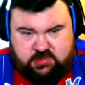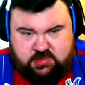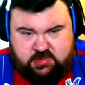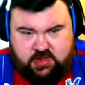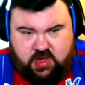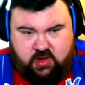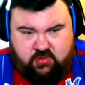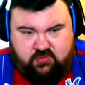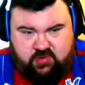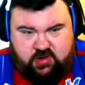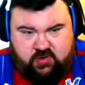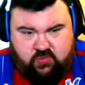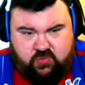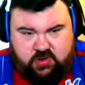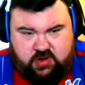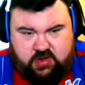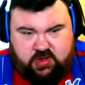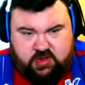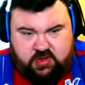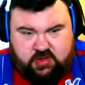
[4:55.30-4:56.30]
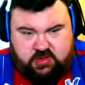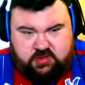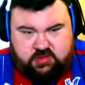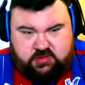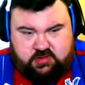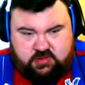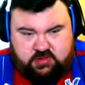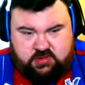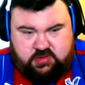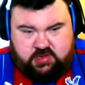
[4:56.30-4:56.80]
I really want to
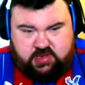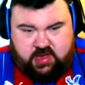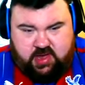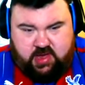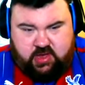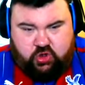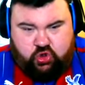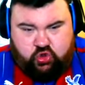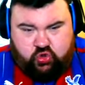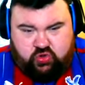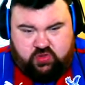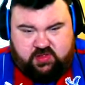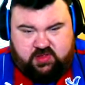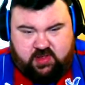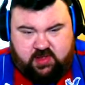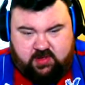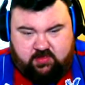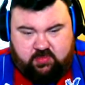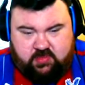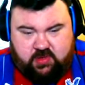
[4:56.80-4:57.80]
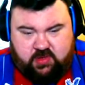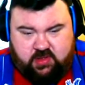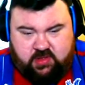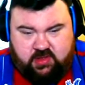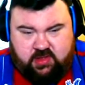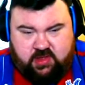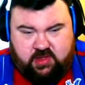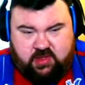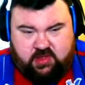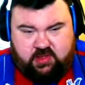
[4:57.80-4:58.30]
get a good team going
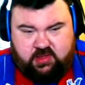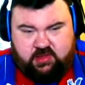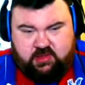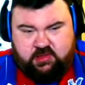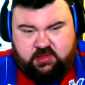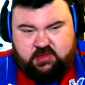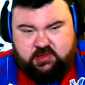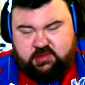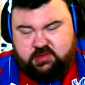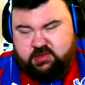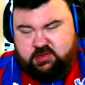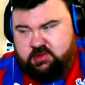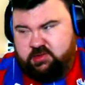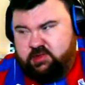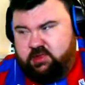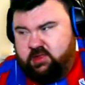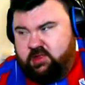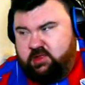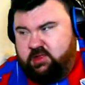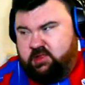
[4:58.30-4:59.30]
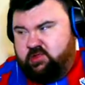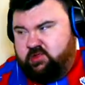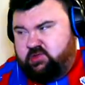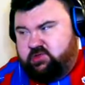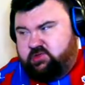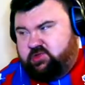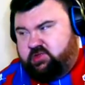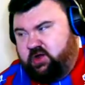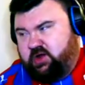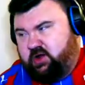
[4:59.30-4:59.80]
here to
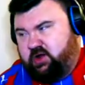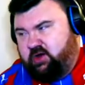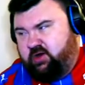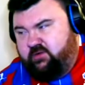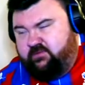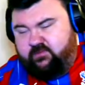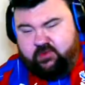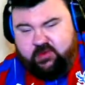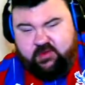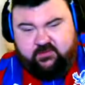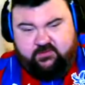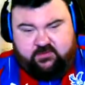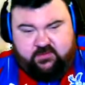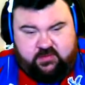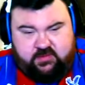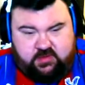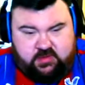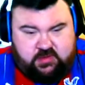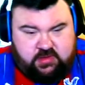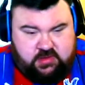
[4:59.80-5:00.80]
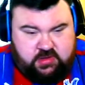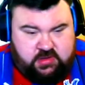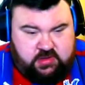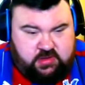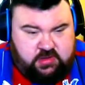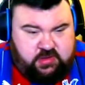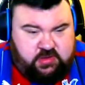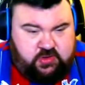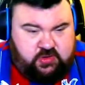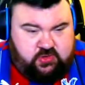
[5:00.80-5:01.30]
start off with.
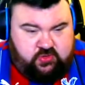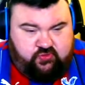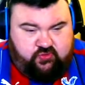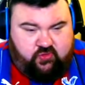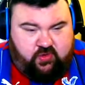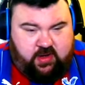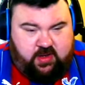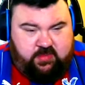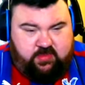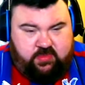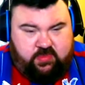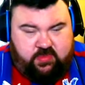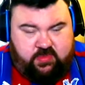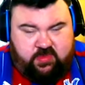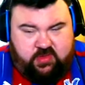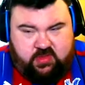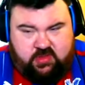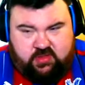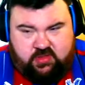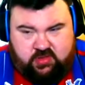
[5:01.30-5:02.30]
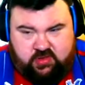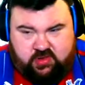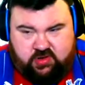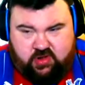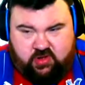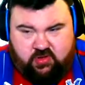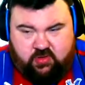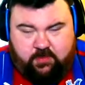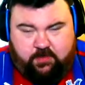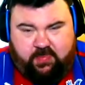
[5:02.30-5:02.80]
Try and, you
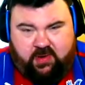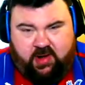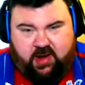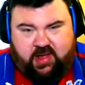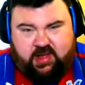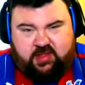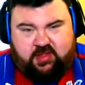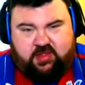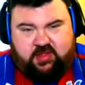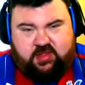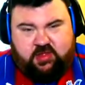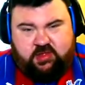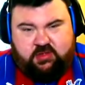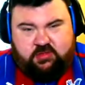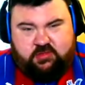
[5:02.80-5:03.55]
know, place